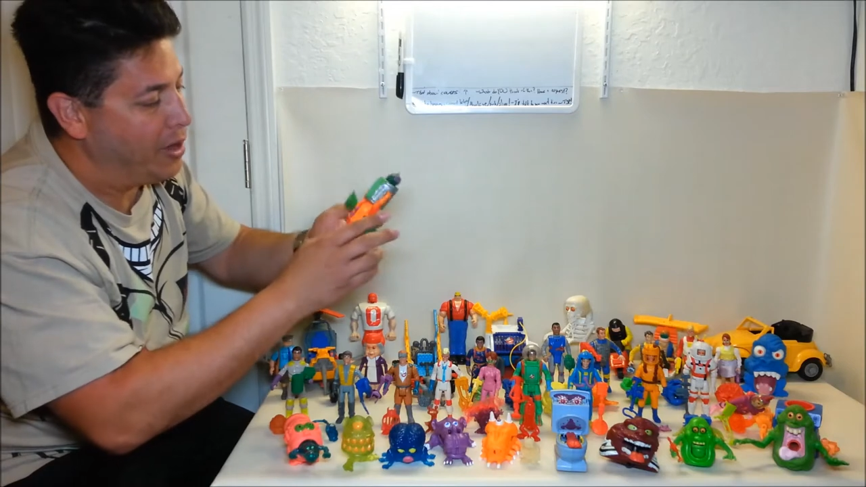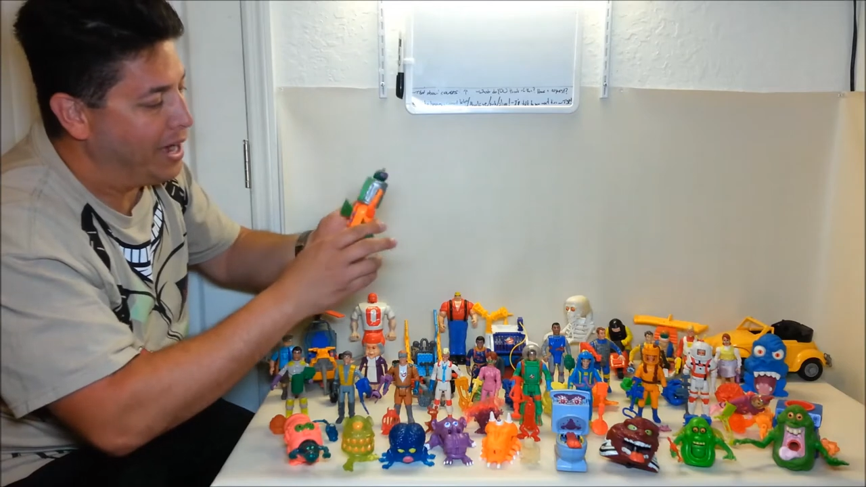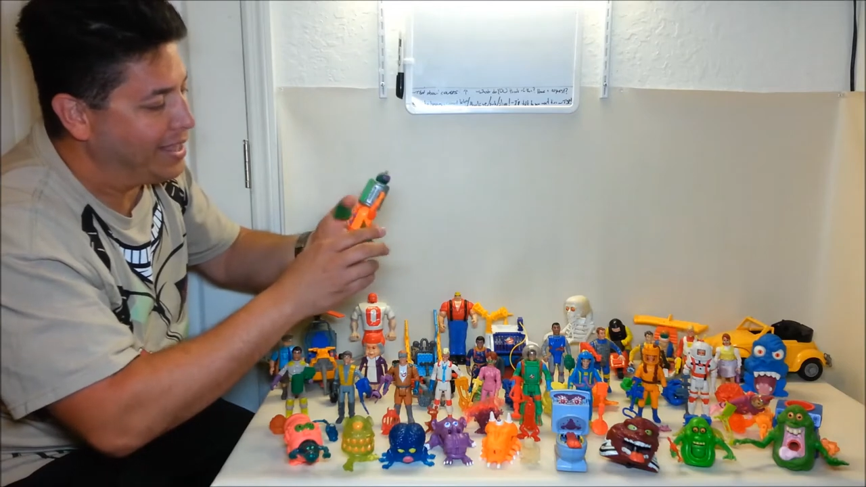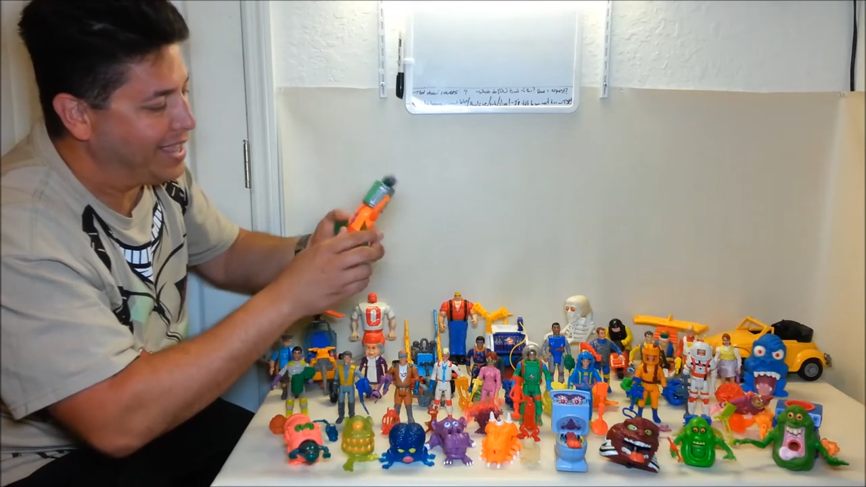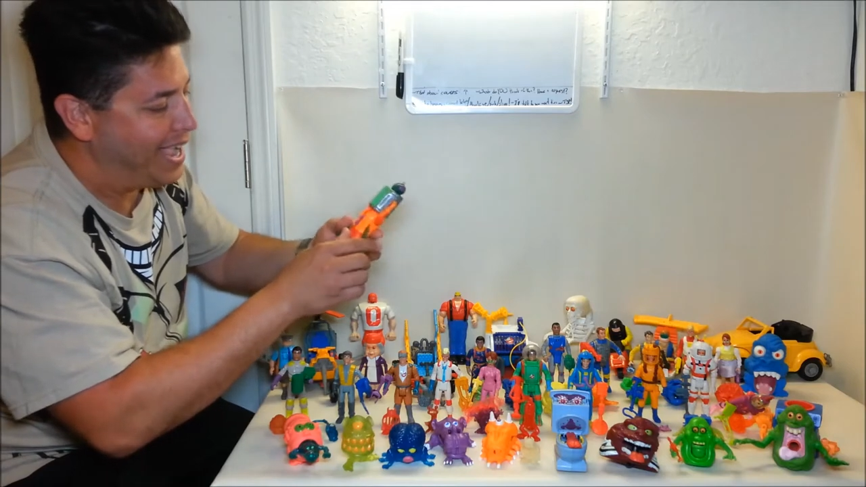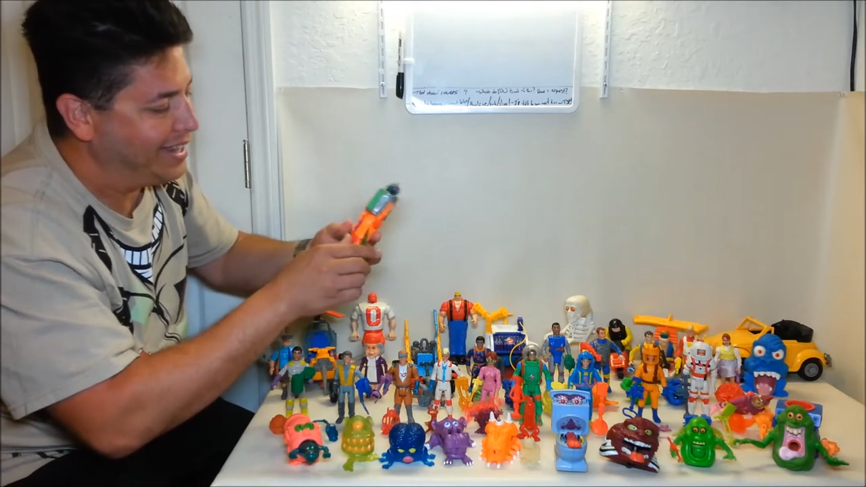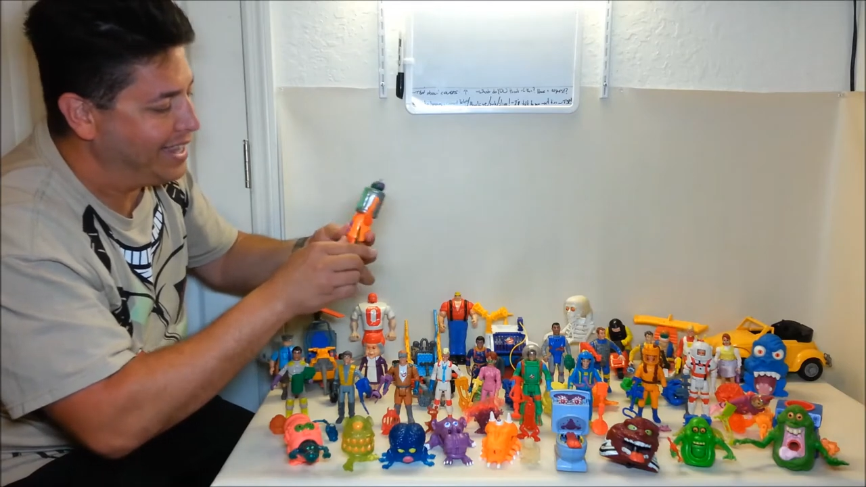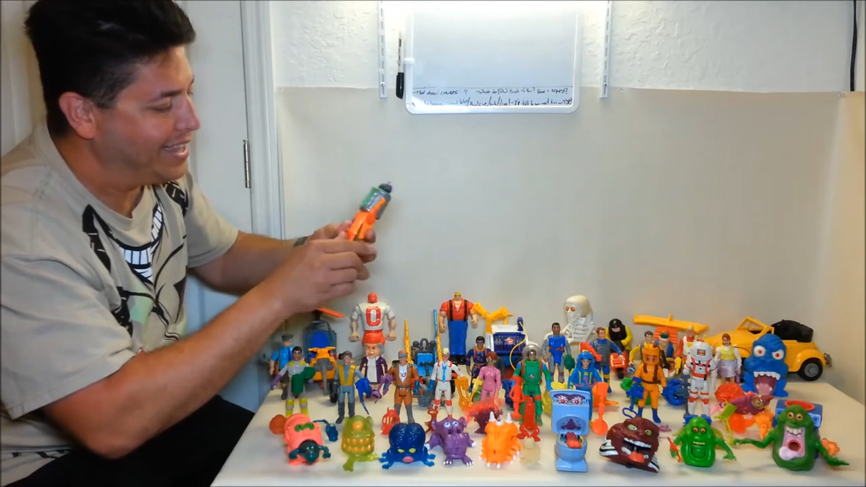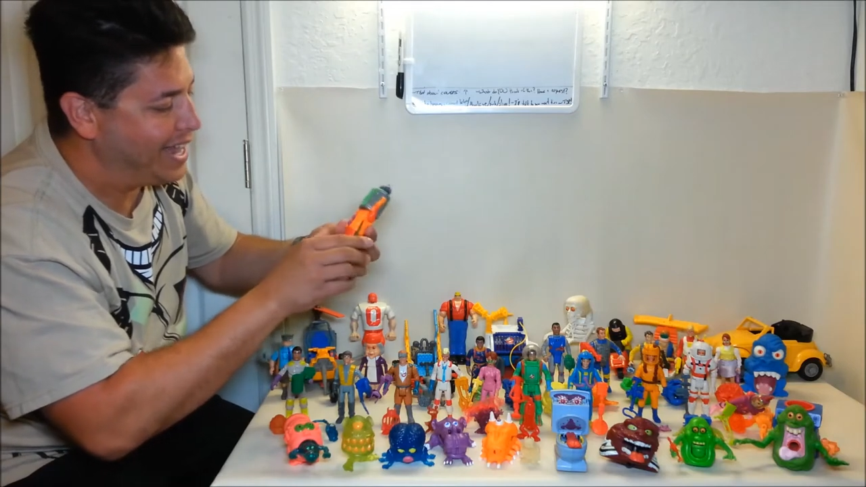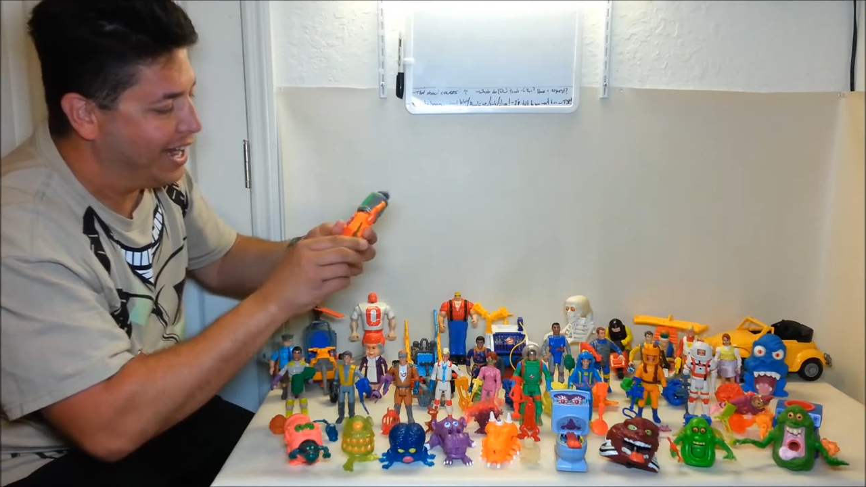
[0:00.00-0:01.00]
I like that. I
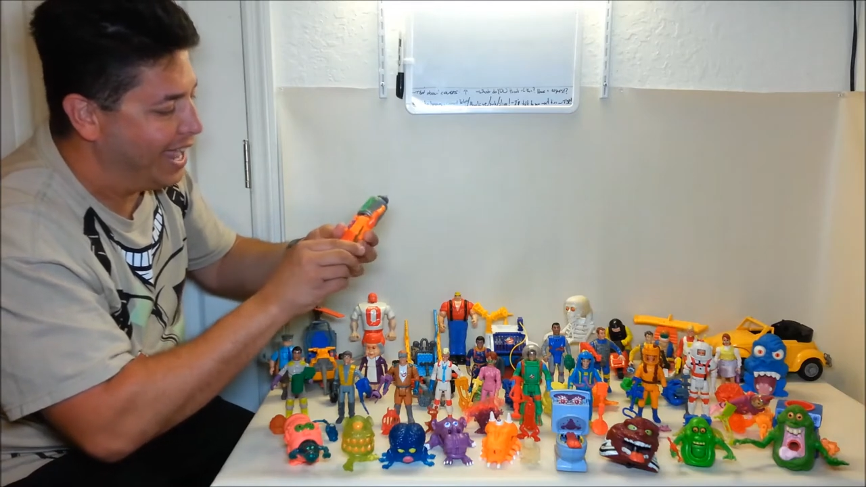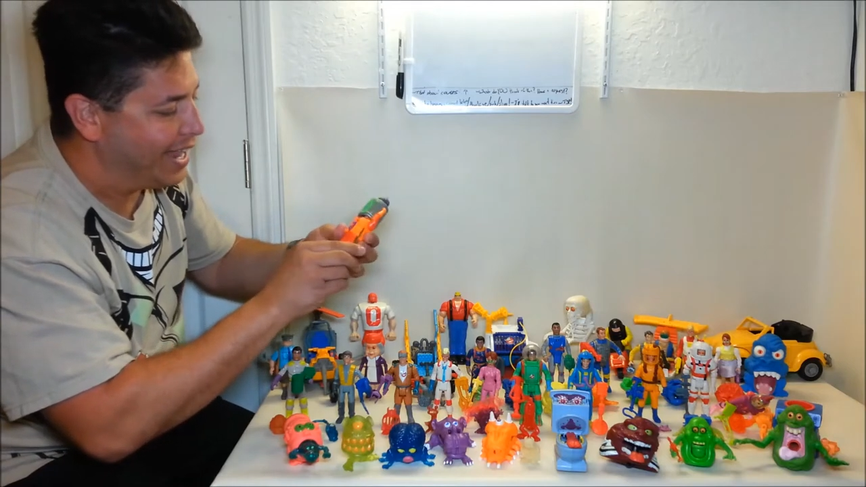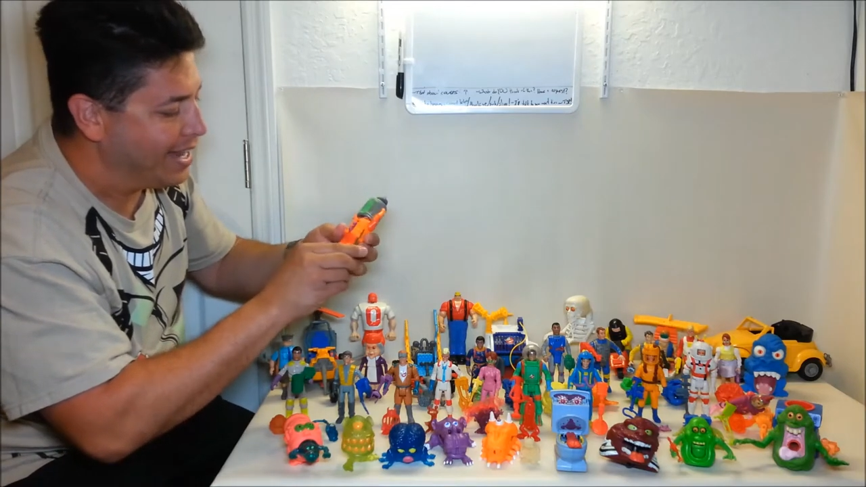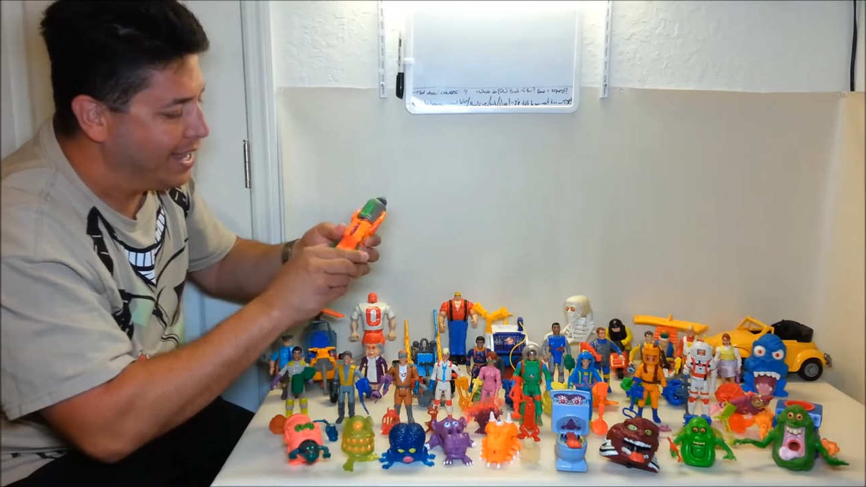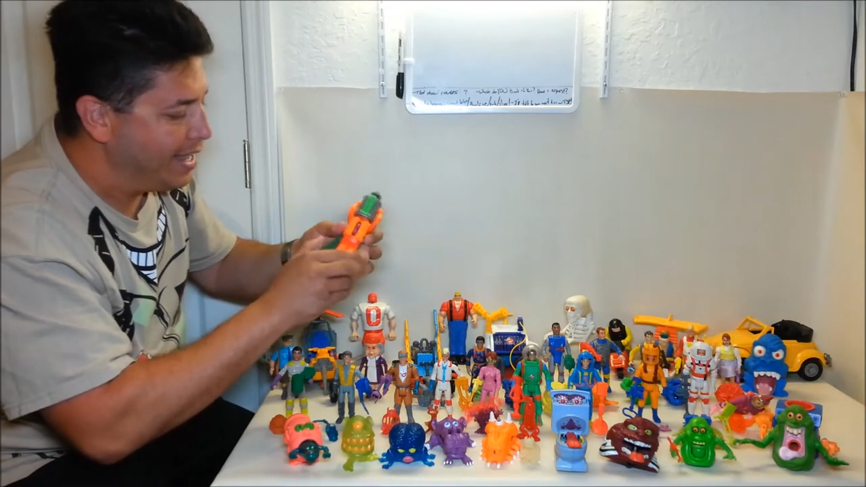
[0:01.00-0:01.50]
dig that a lot.